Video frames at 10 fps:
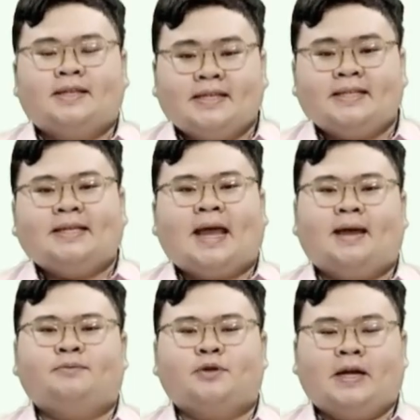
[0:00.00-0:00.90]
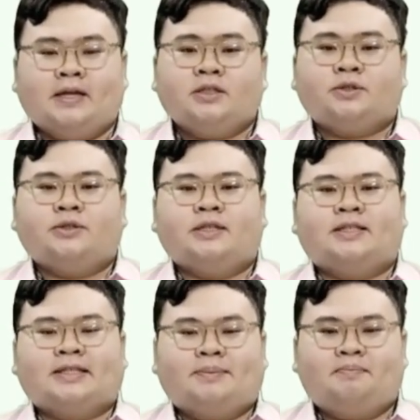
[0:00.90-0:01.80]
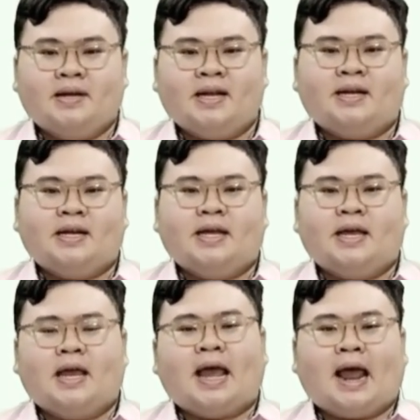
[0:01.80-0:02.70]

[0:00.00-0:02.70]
This helps to ensure the stability